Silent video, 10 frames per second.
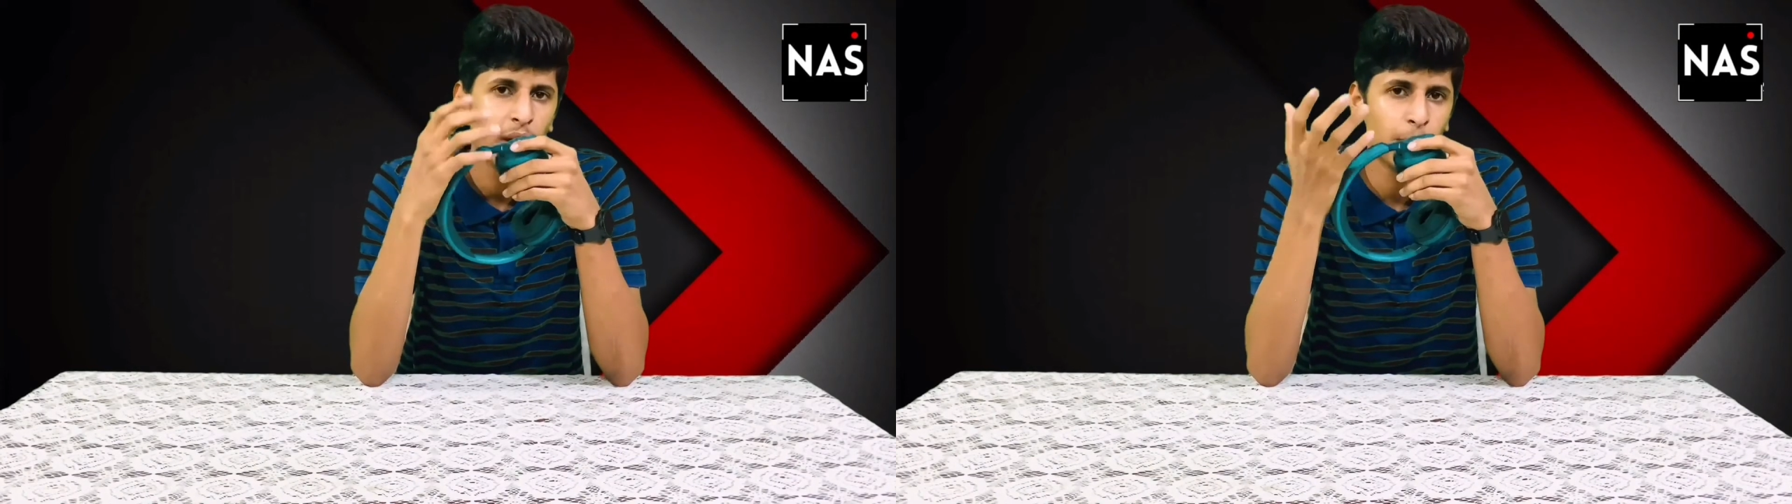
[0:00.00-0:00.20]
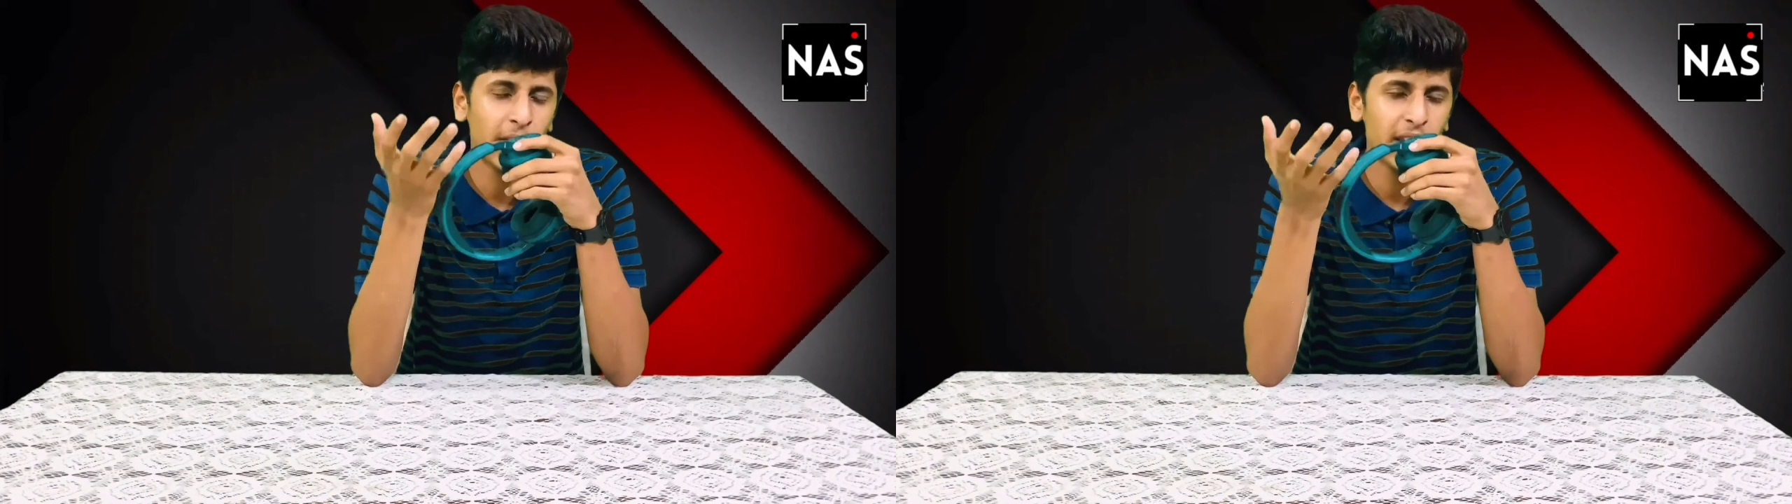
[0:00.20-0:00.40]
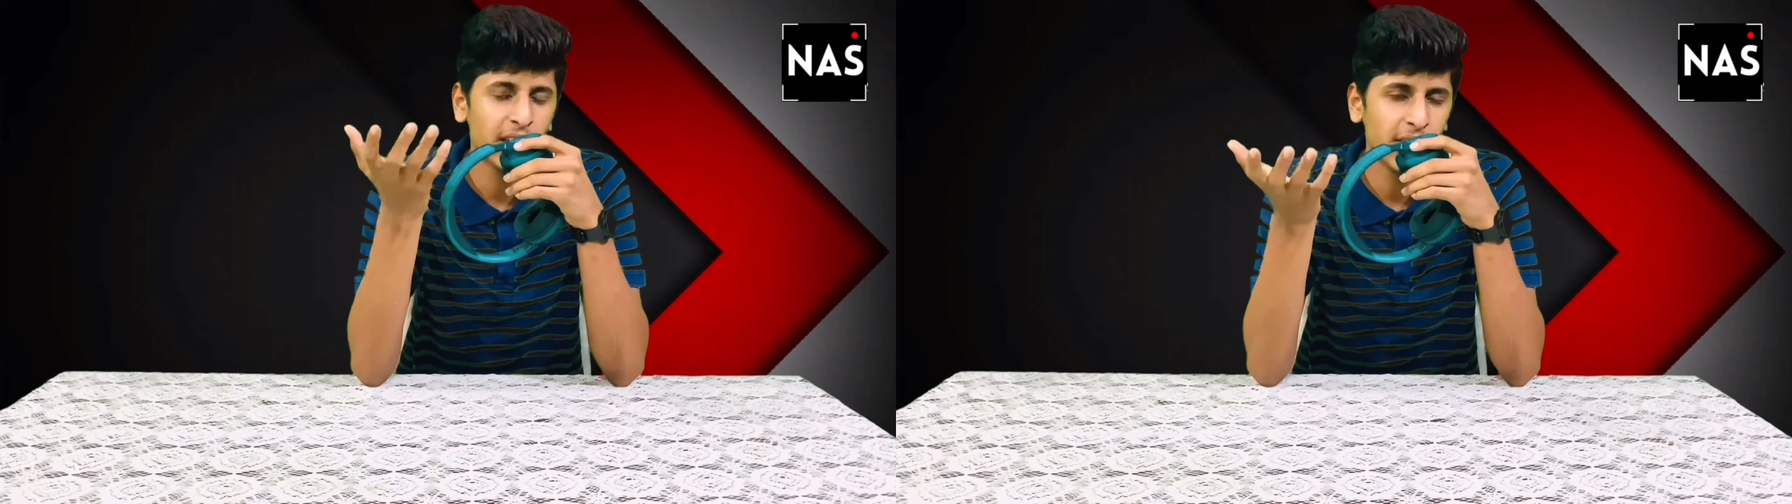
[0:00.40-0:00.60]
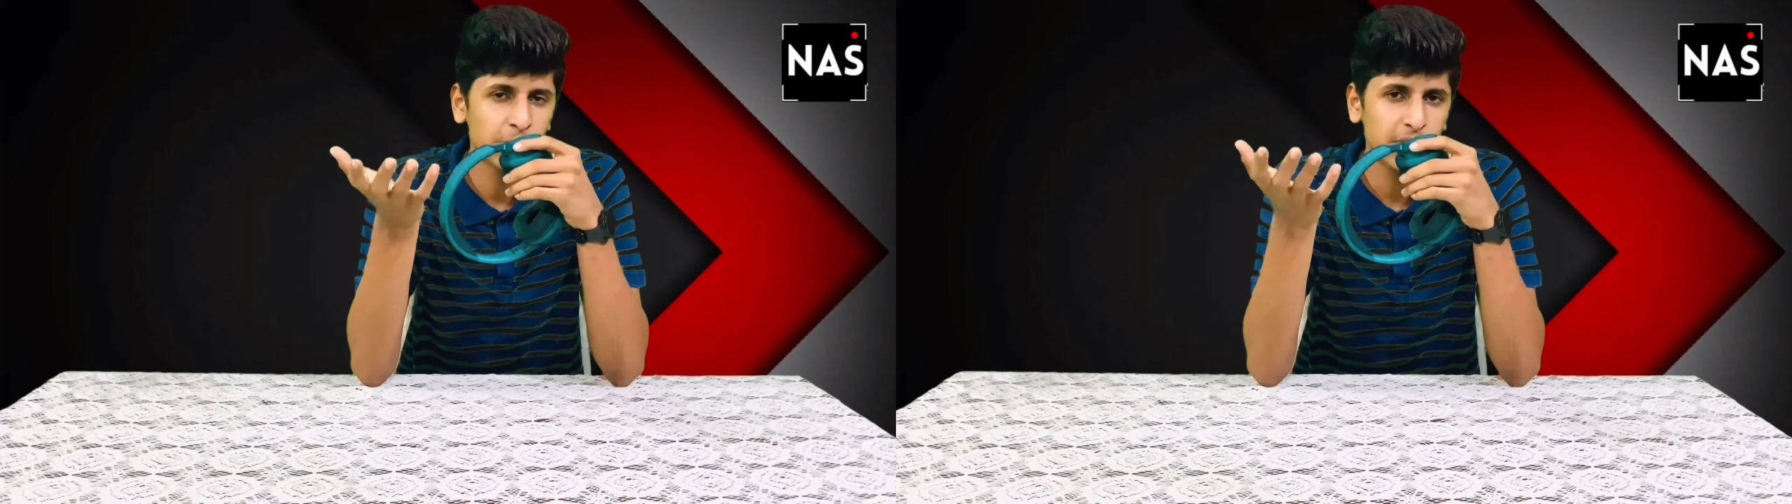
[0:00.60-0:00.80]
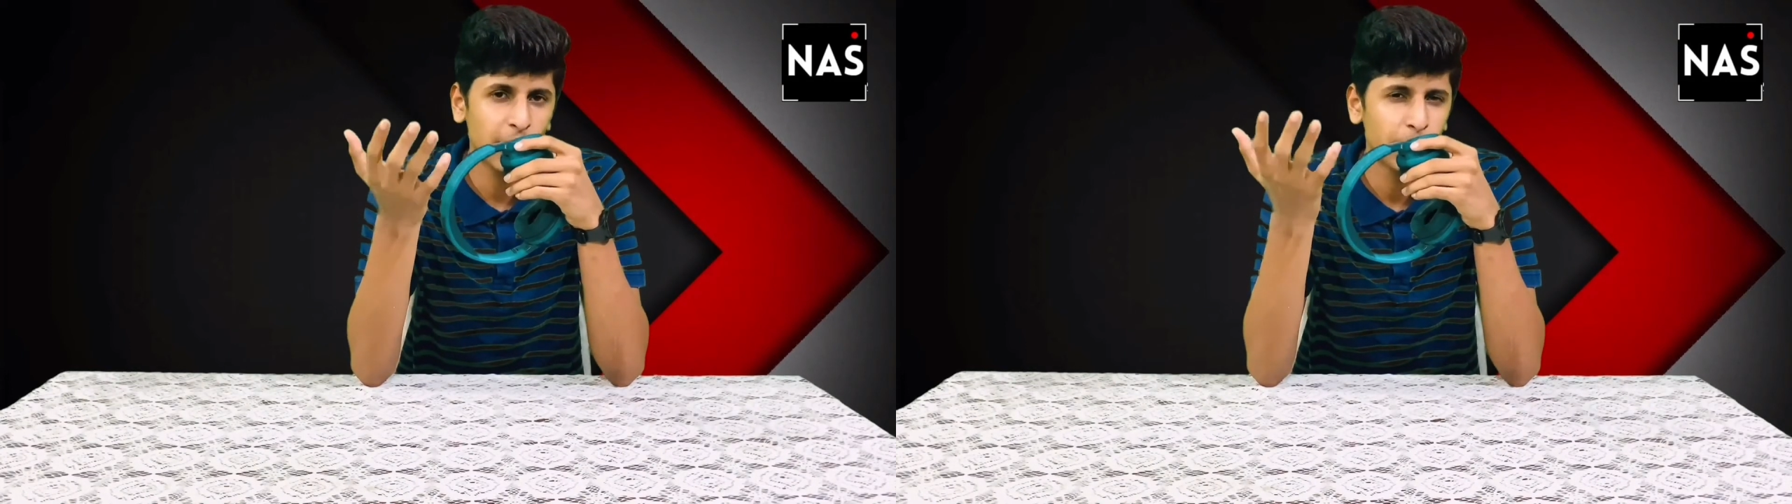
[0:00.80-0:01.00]
while playing
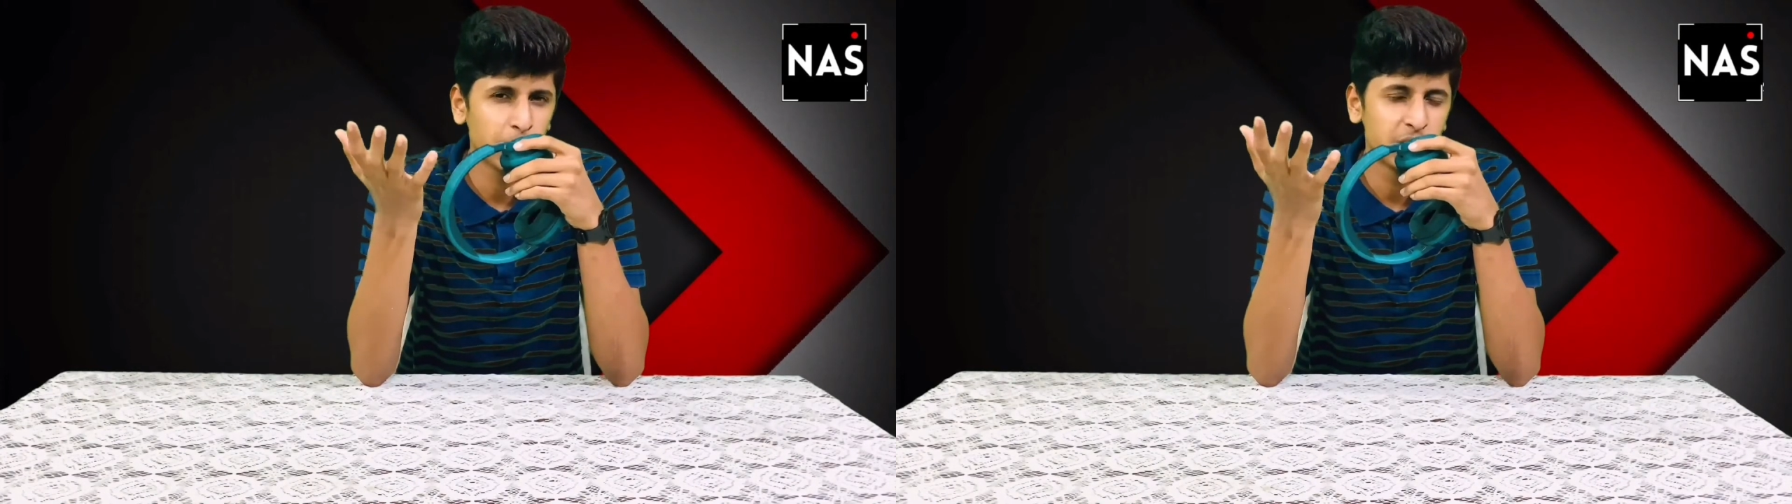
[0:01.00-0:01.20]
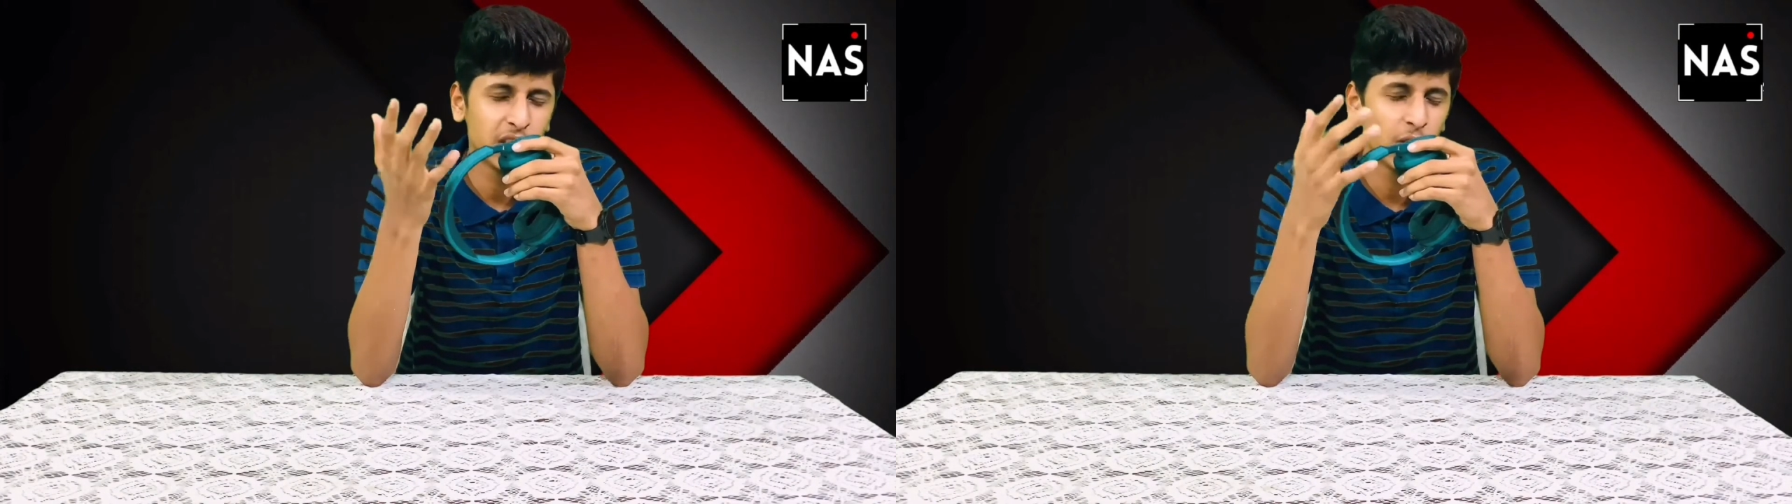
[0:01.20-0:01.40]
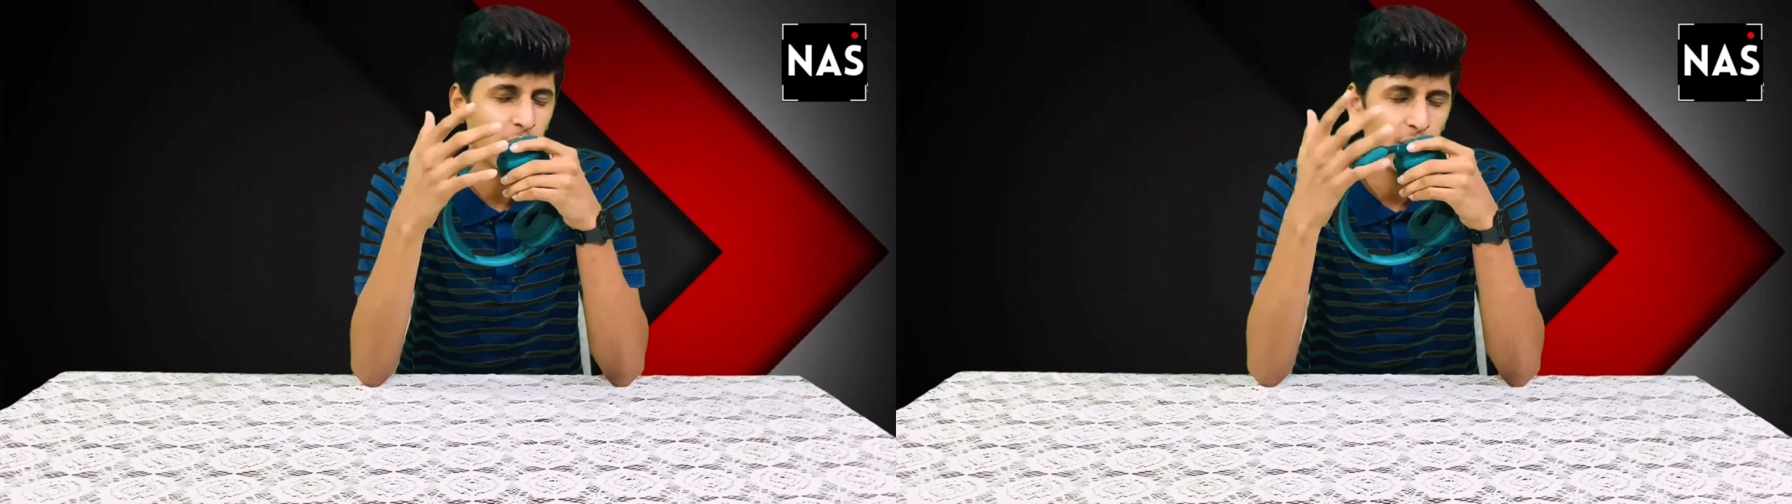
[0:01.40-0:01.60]
games like PUBG